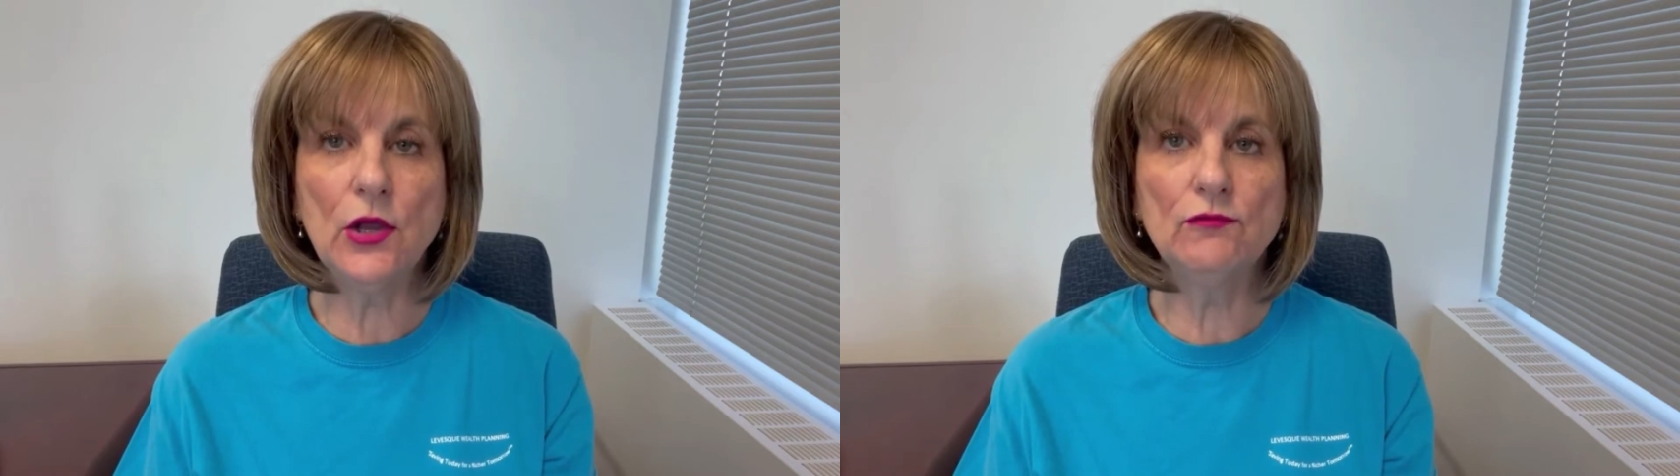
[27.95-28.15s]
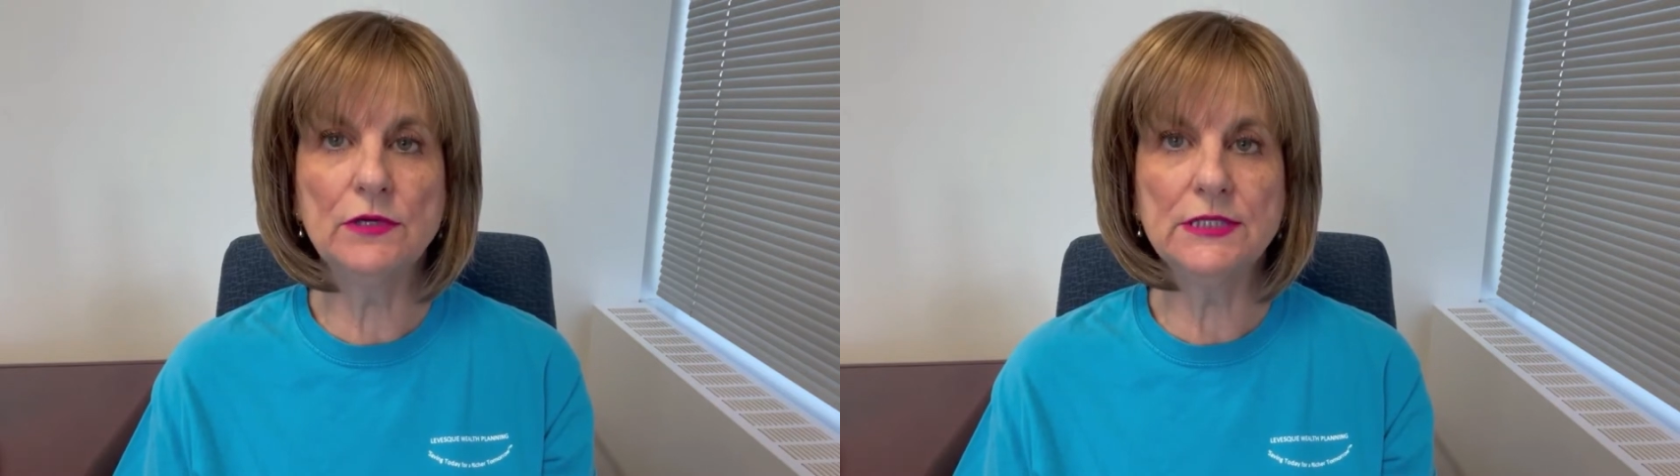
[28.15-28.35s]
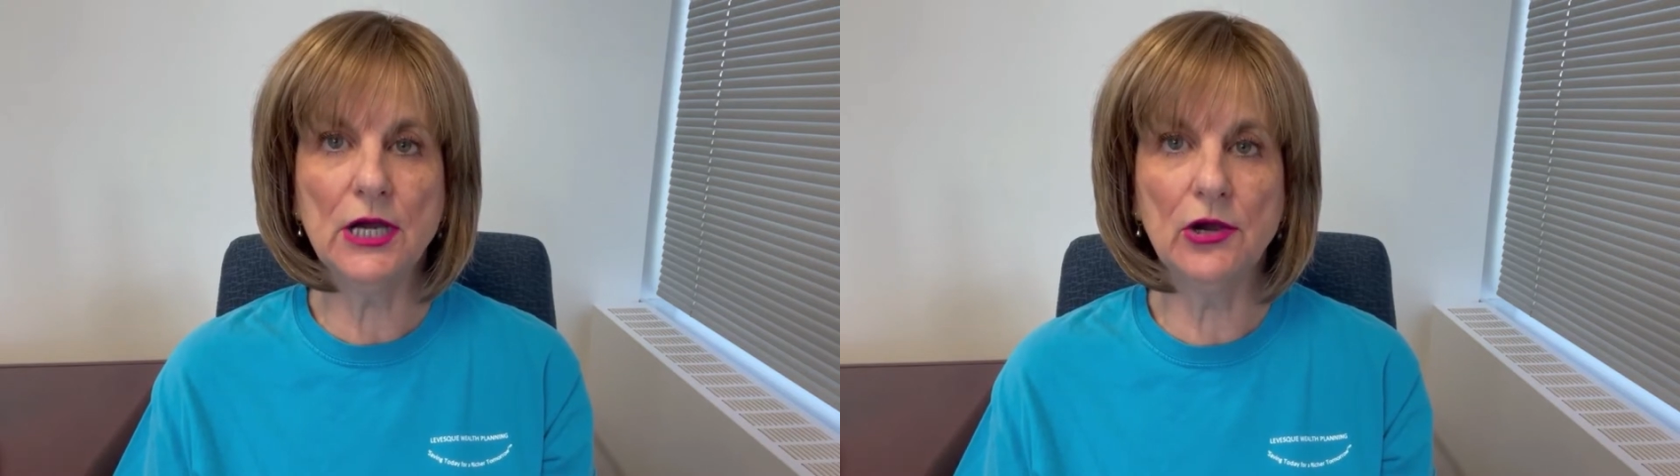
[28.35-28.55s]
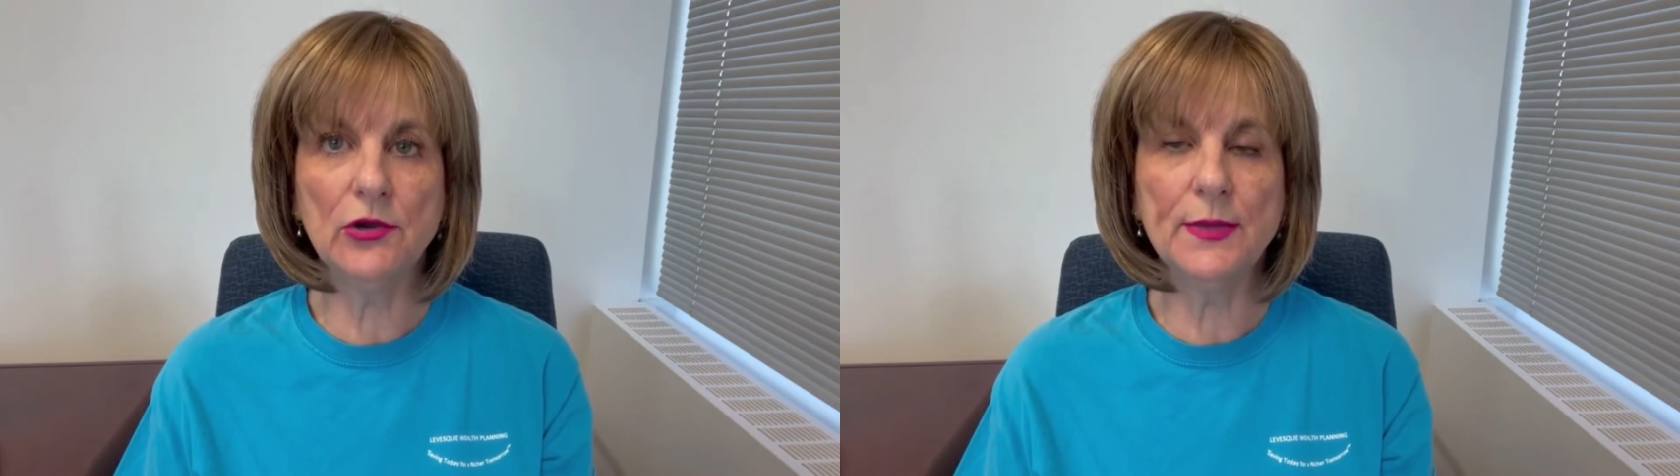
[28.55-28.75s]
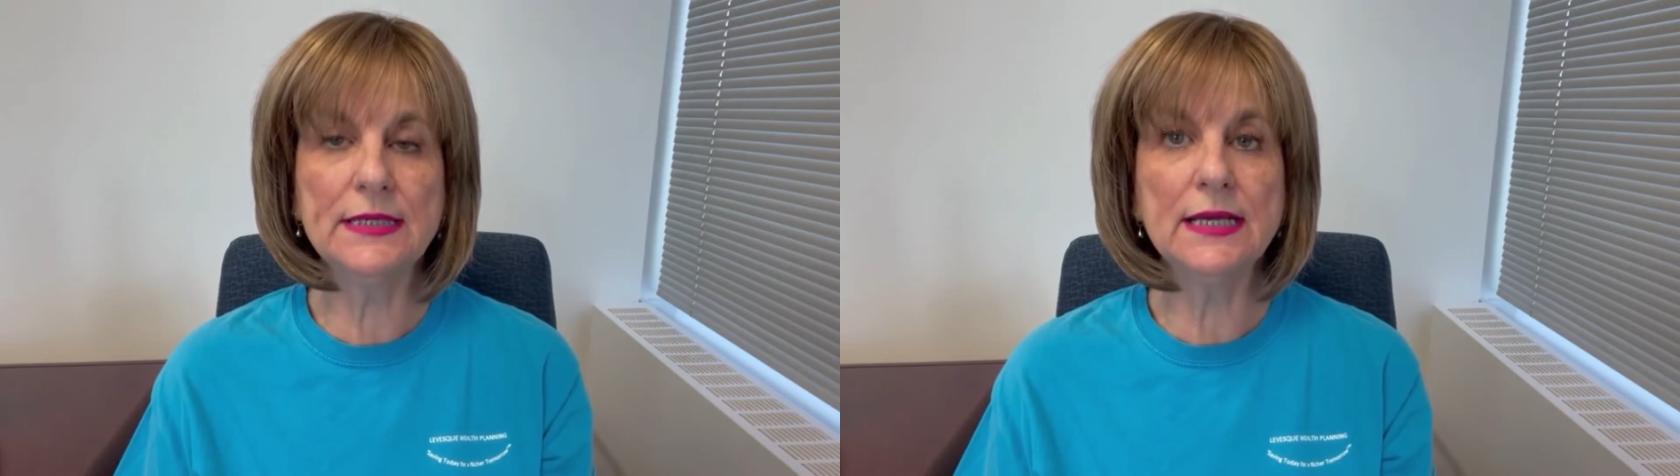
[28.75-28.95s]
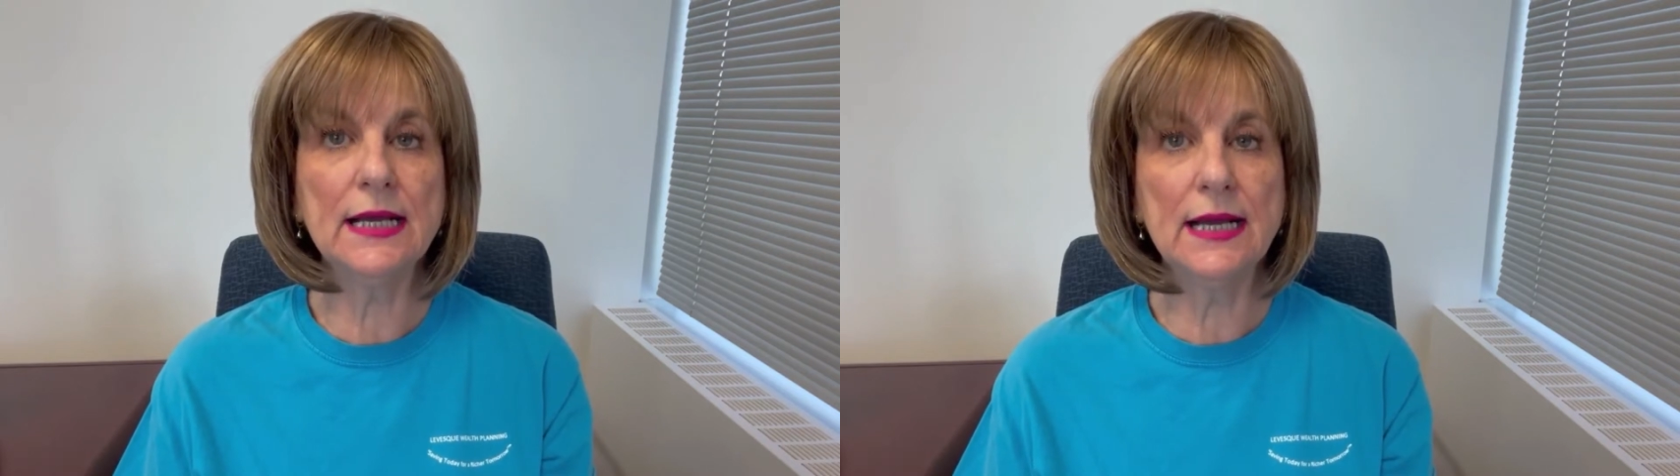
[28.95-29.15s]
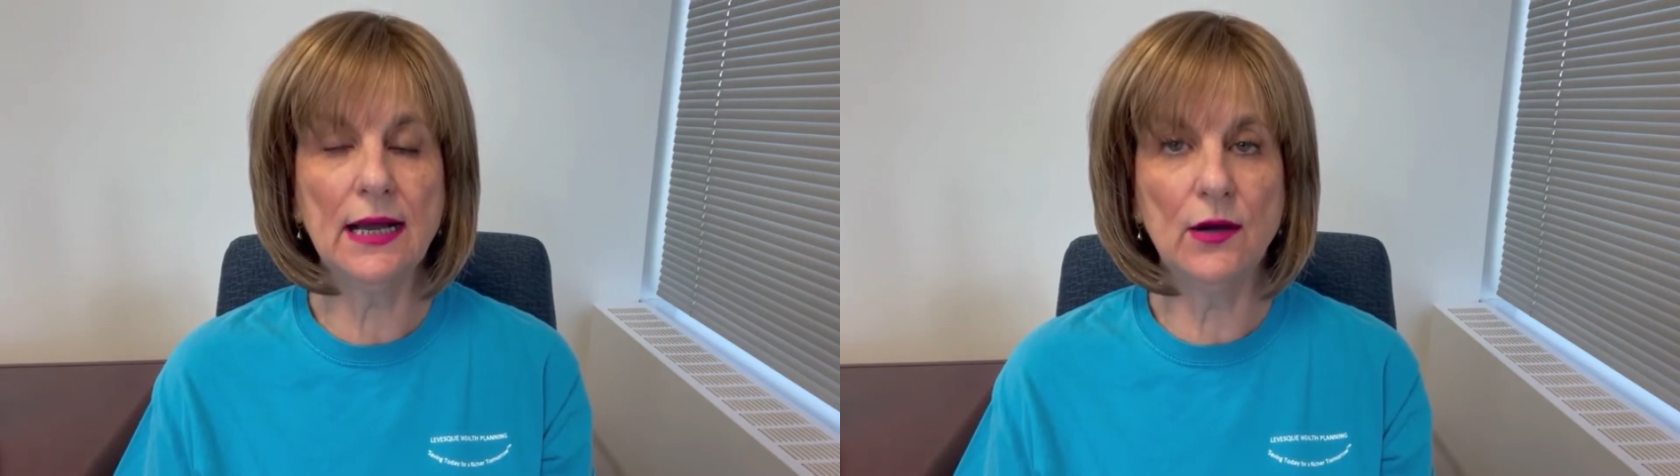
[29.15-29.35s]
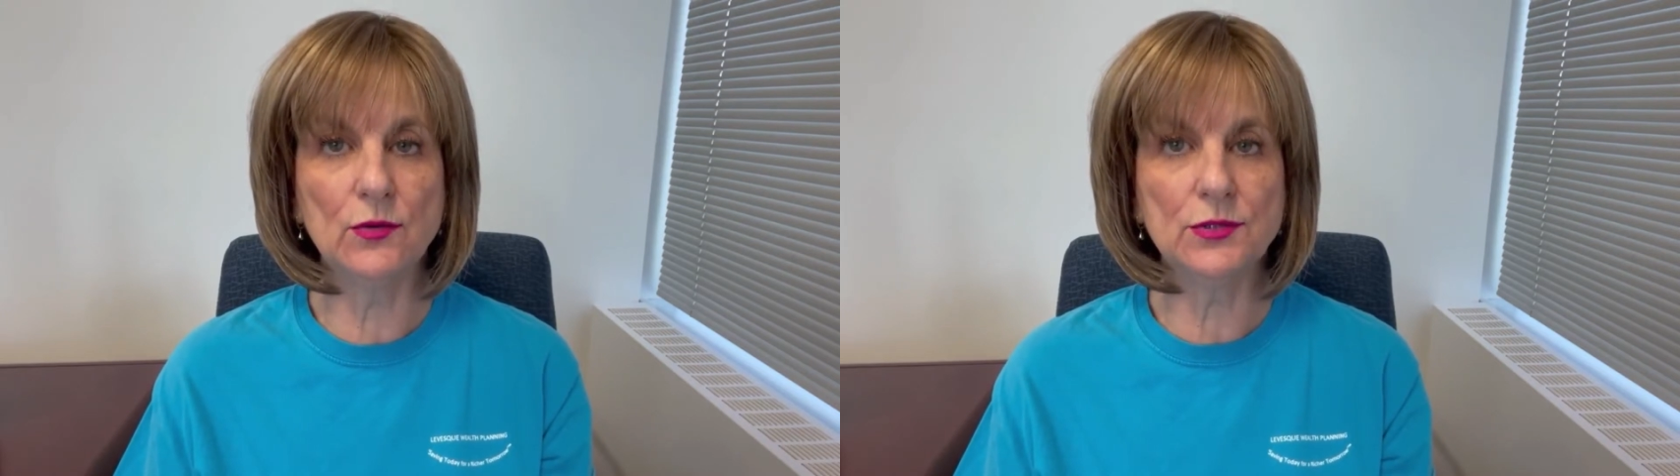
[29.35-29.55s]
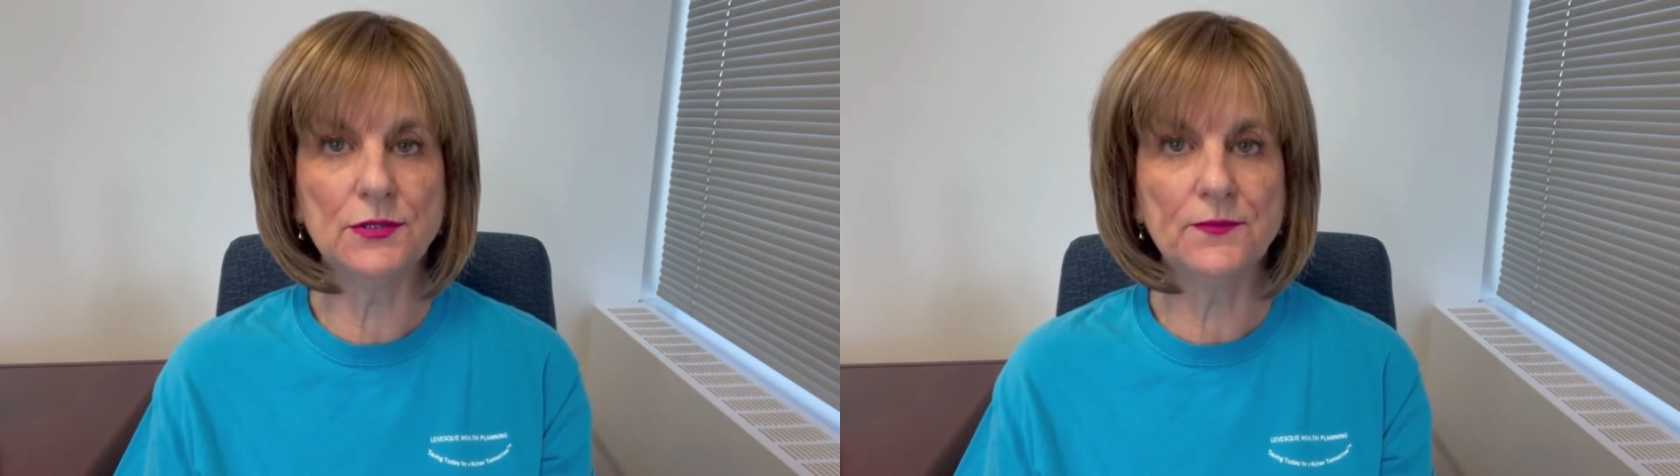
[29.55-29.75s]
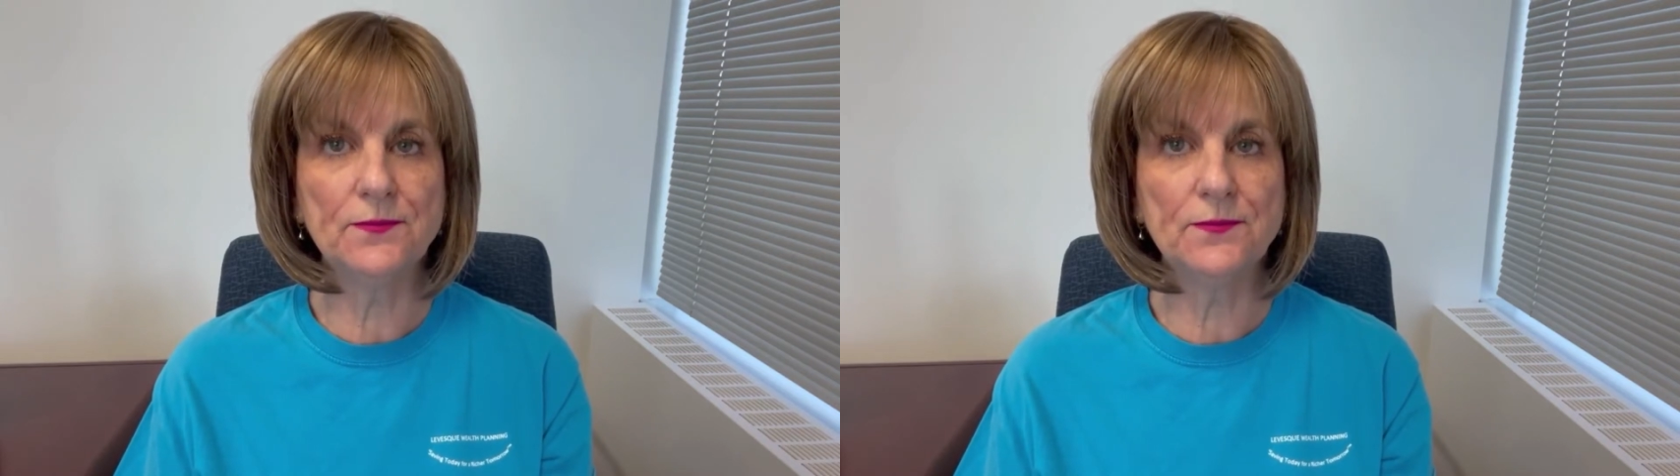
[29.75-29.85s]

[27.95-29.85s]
Retirement Account.